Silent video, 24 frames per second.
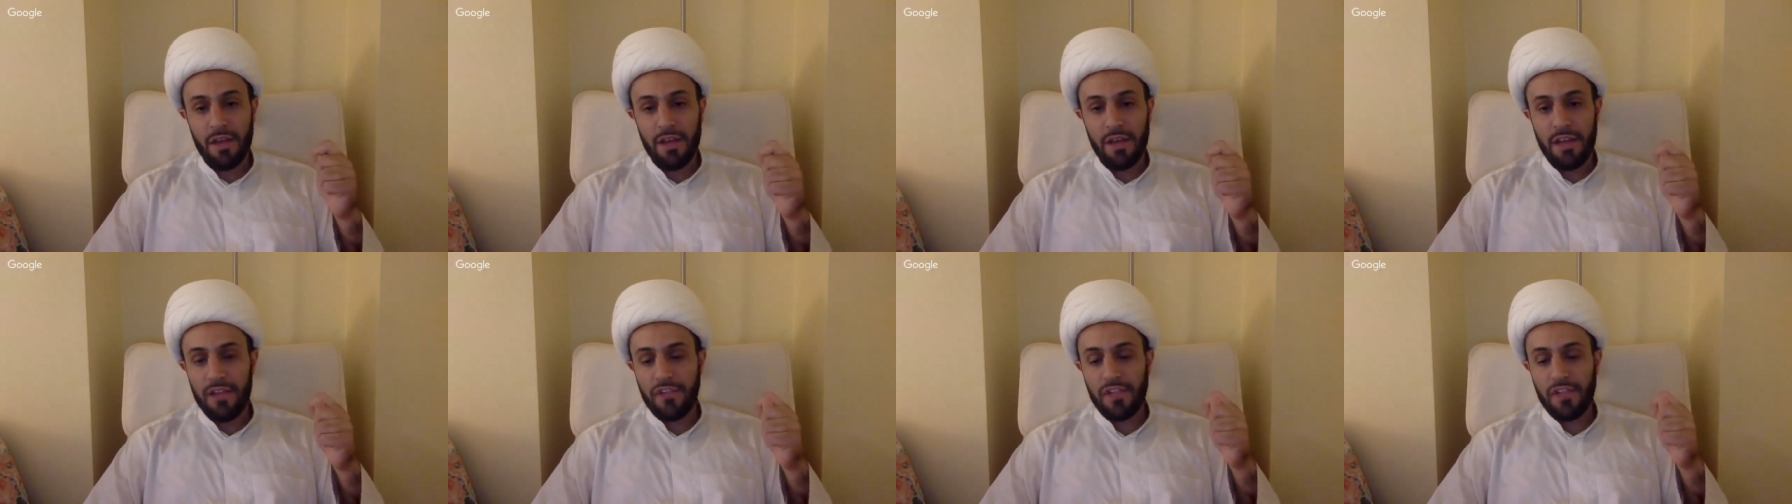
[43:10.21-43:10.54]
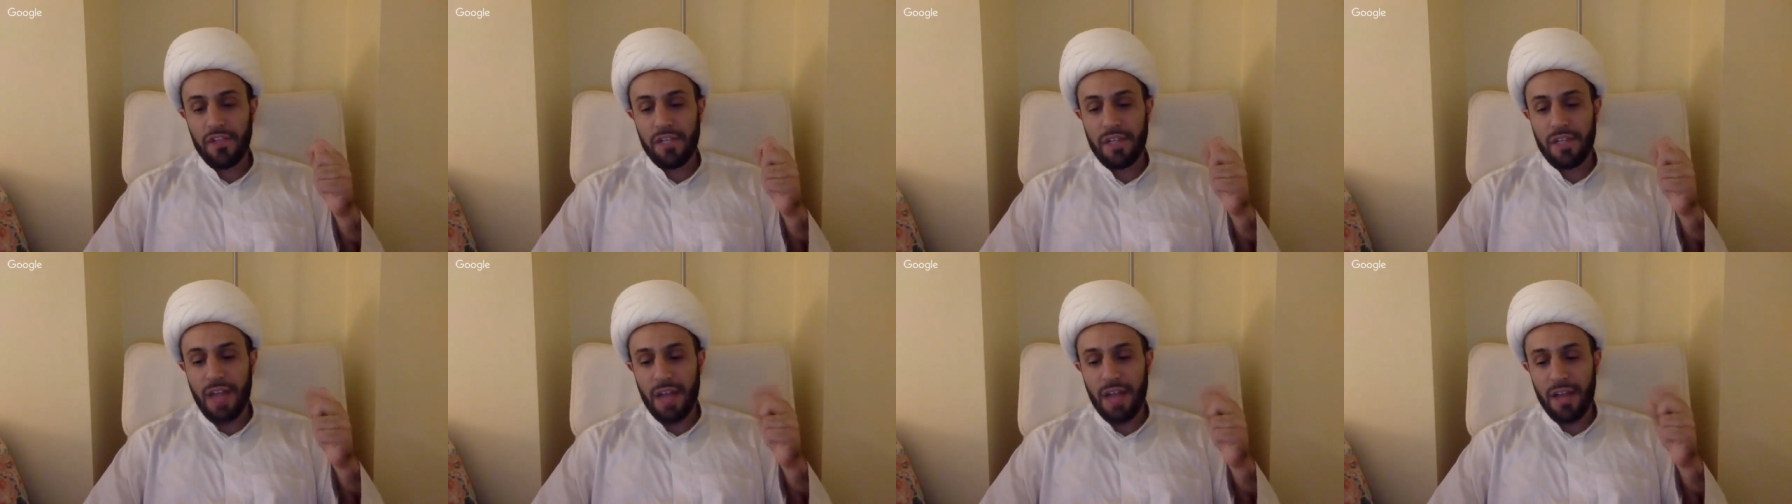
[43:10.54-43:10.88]
Is
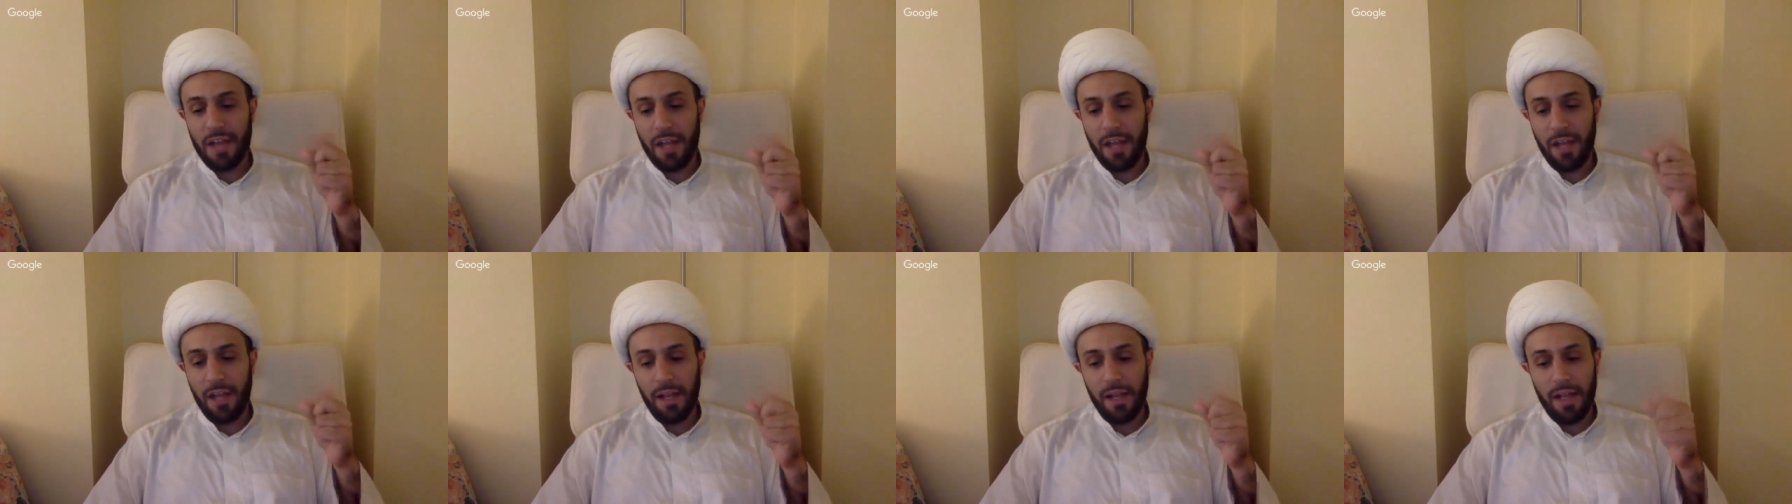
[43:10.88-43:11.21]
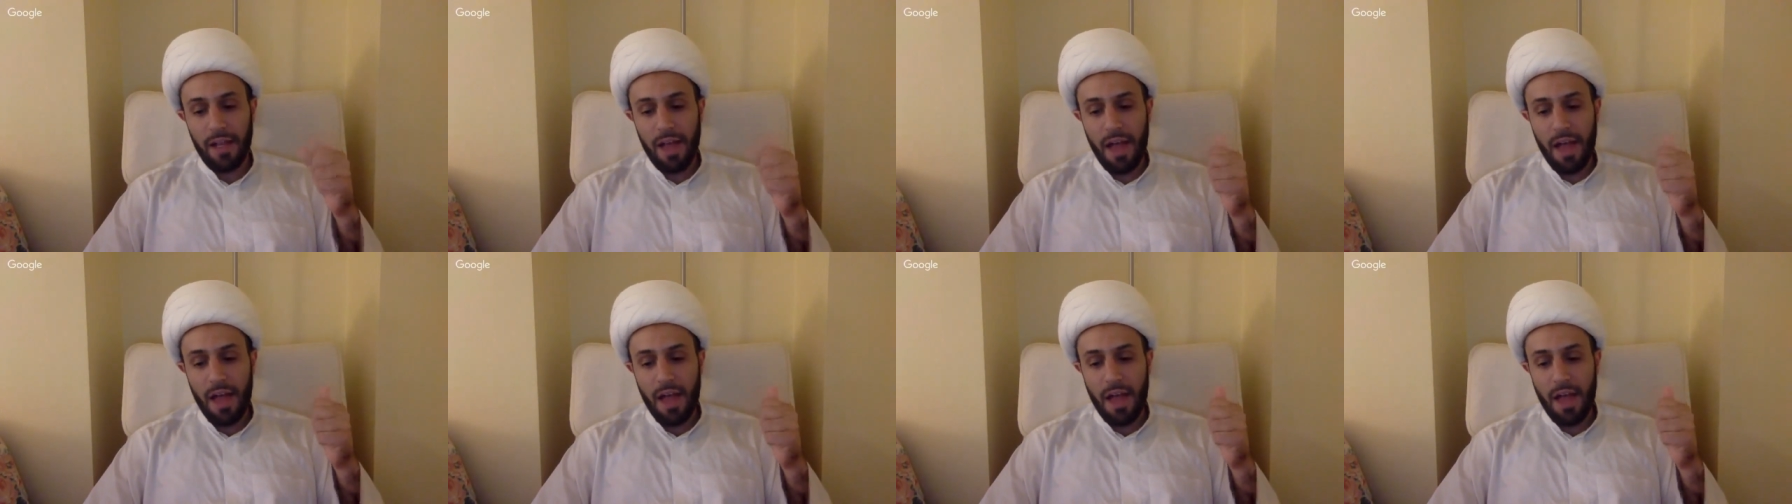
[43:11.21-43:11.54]
it not
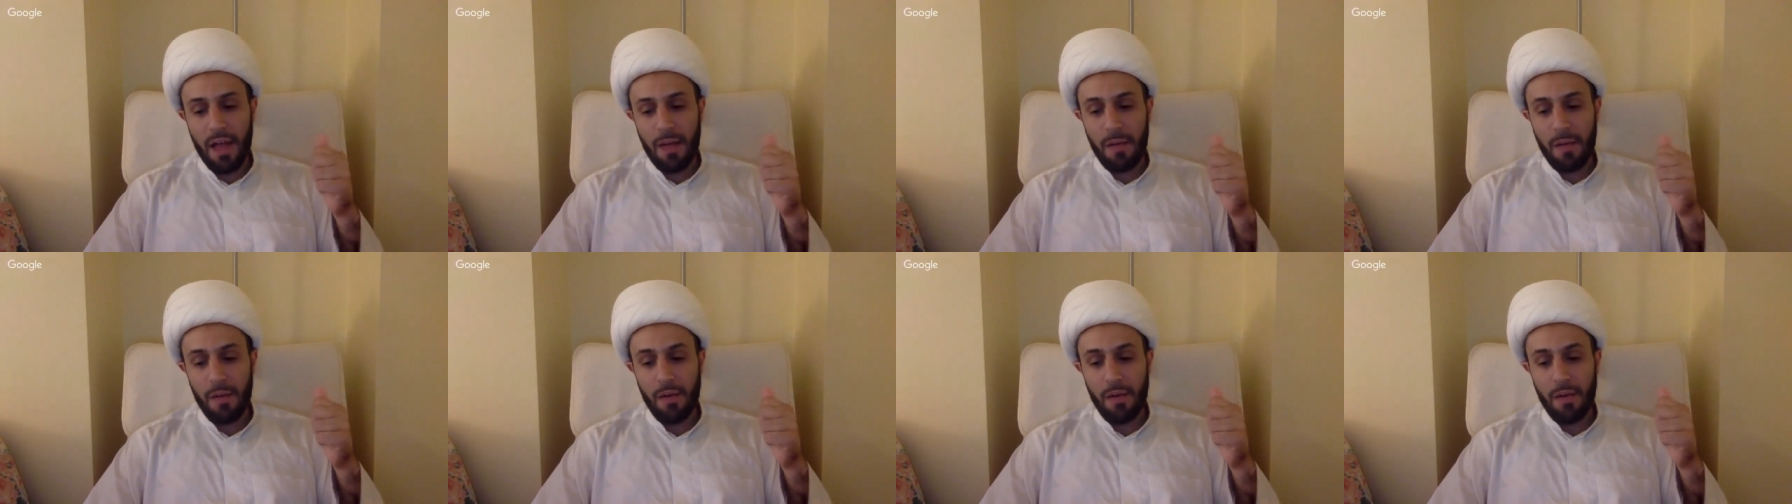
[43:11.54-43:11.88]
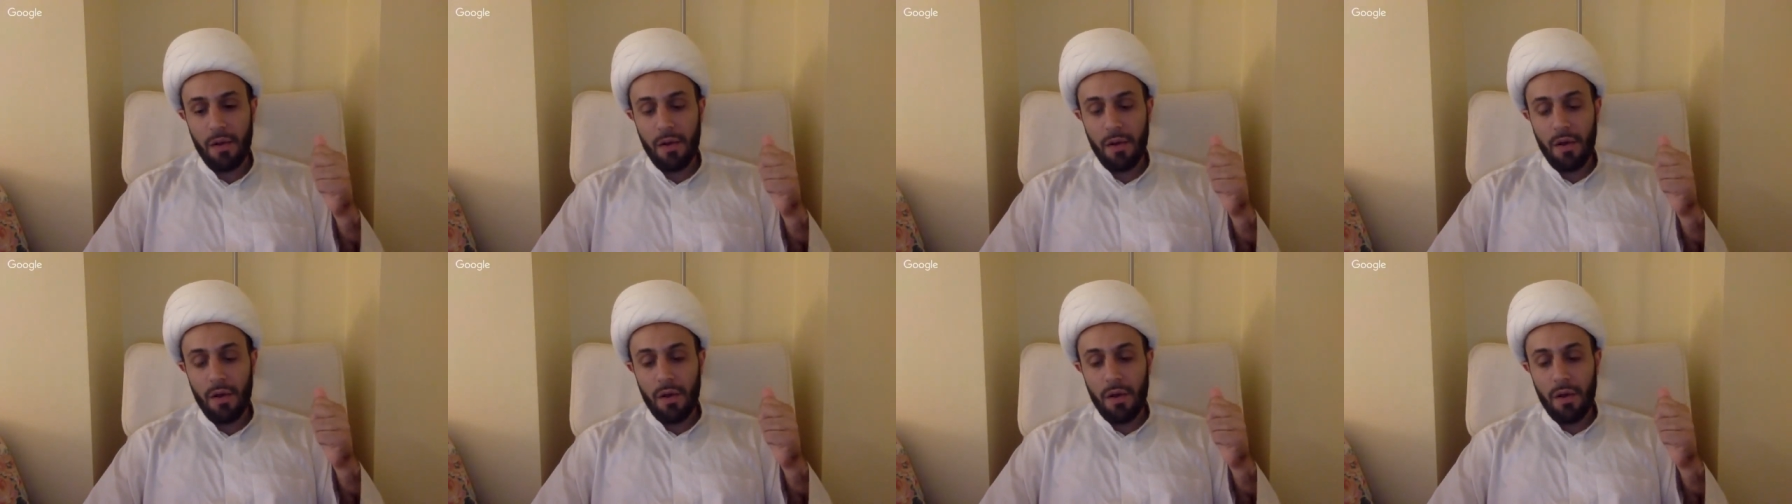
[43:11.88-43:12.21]
Allah
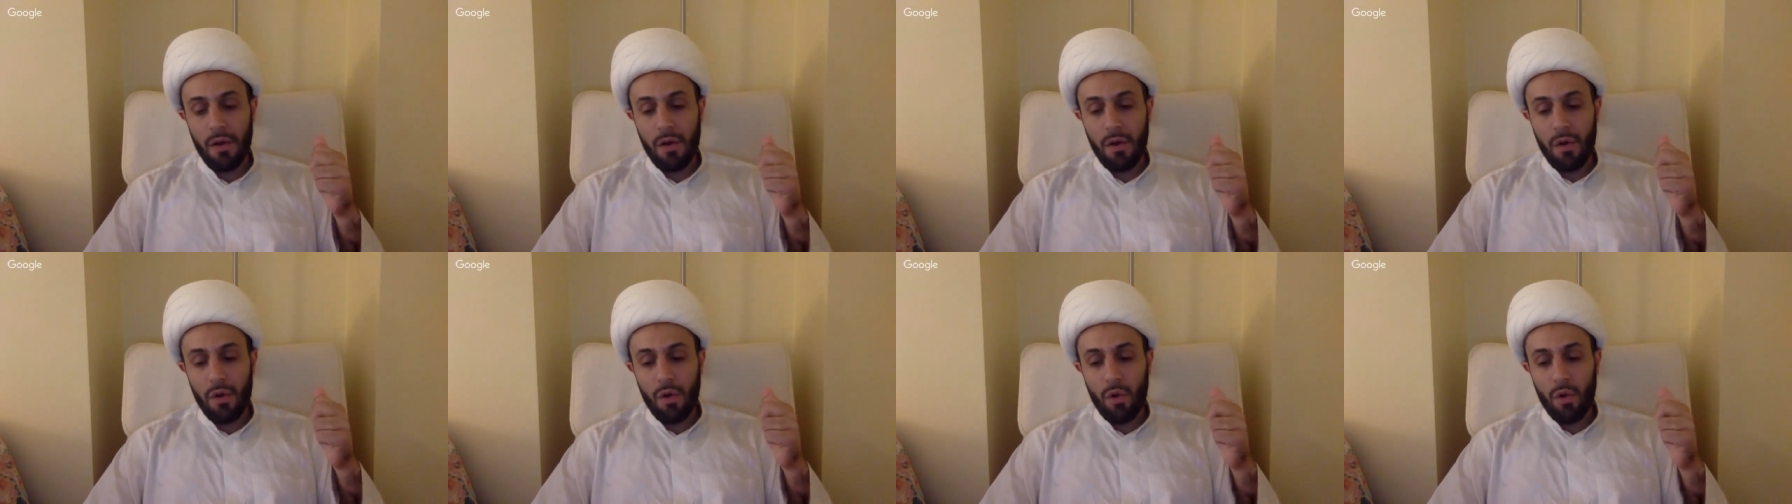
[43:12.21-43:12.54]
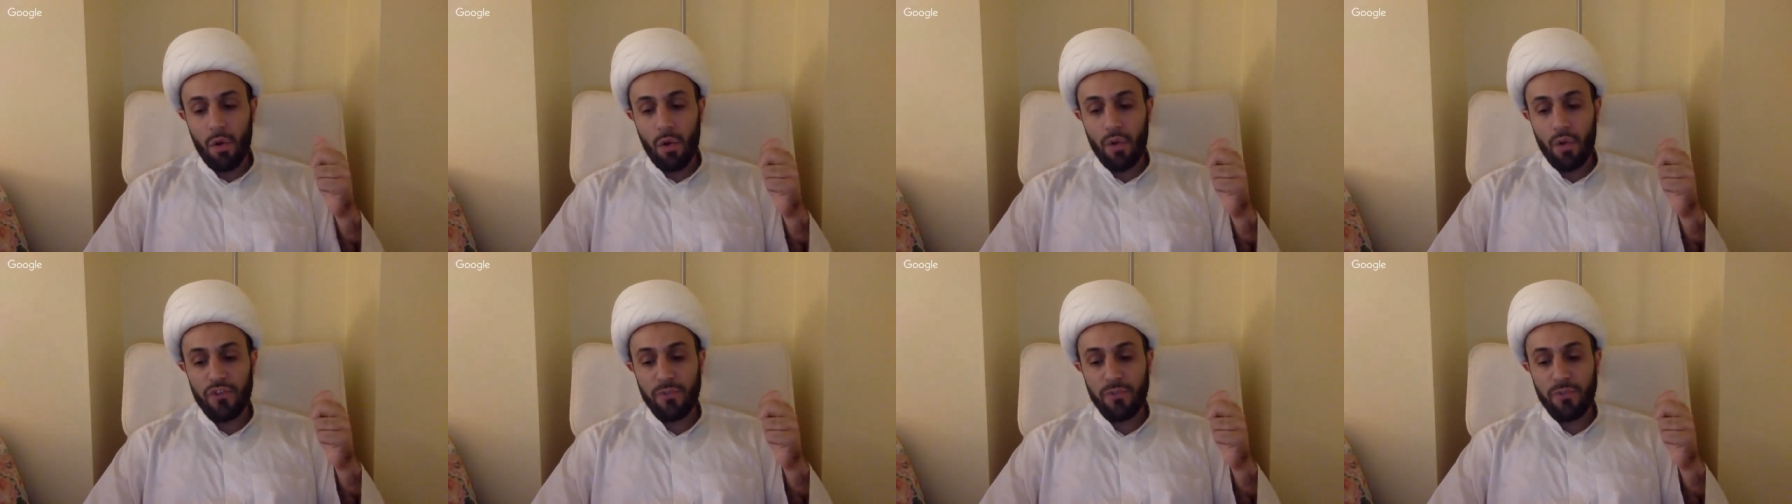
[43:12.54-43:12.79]
who